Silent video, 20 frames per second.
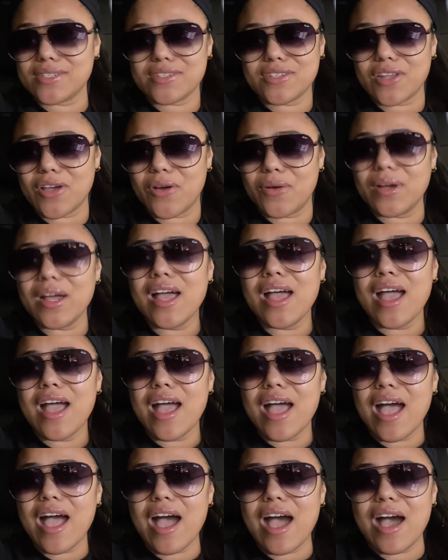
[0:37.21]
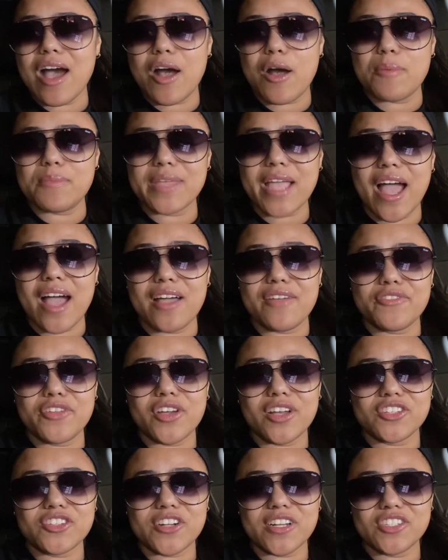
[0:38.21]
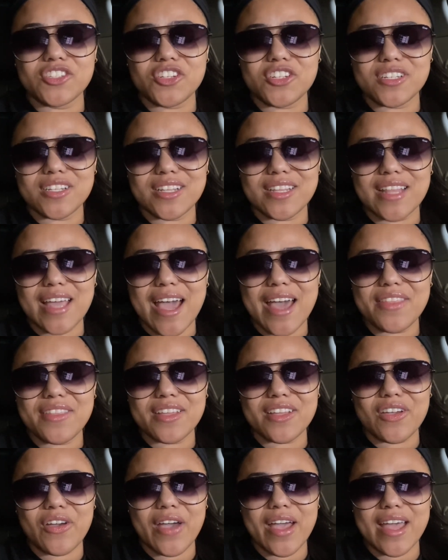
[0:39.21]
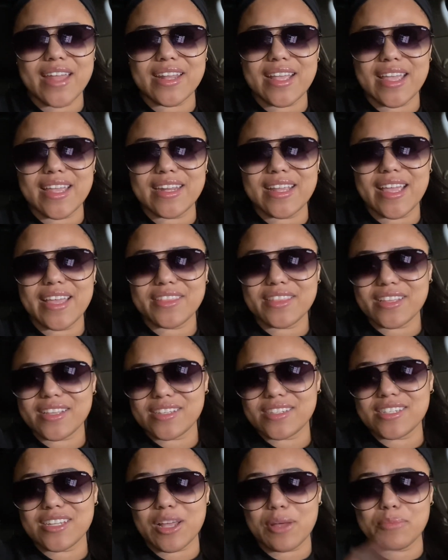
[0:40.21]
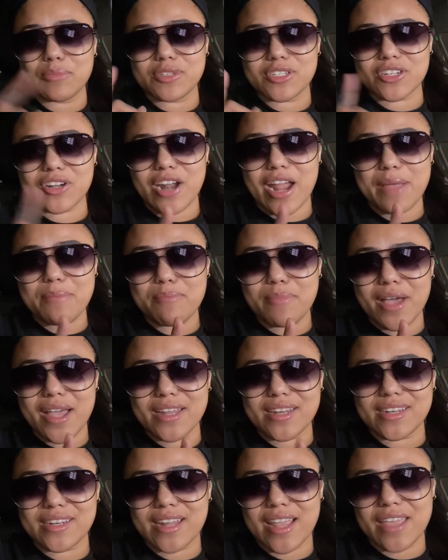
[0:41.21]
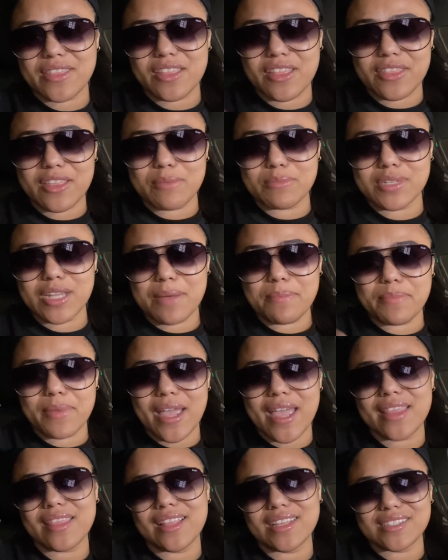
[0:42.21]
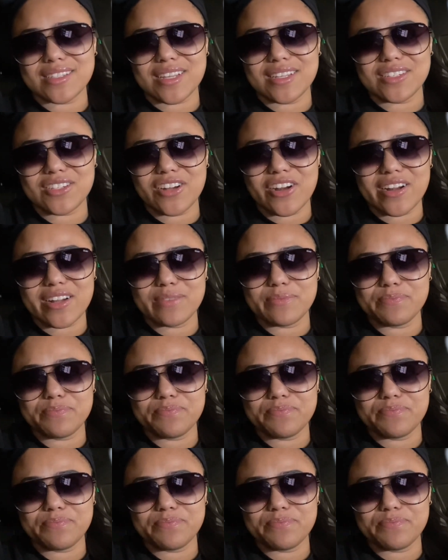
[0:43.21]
So yeah, if you guys are interested in that, then go ahead and hit the subscribe button and the thumbs up, and let's get started.